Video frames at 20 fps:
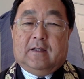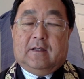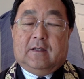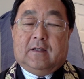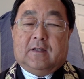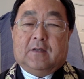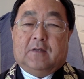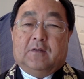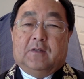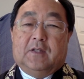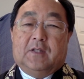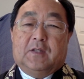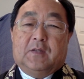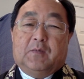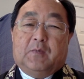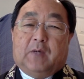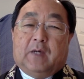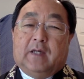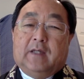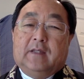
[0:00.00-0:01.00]
So,
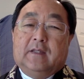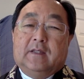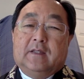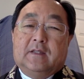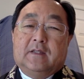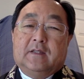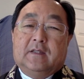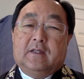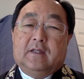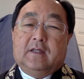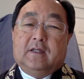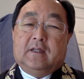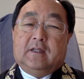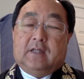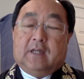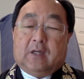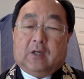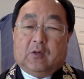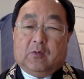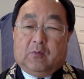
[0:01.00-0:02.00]
despite this
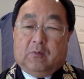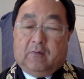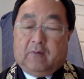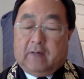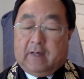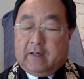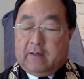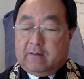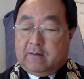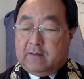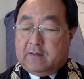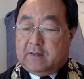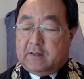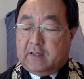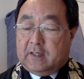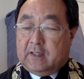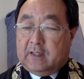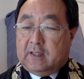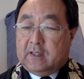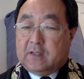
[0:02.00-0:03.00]
terrible virus
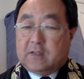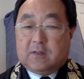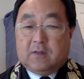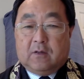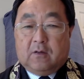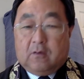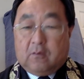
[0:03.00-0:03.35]
and this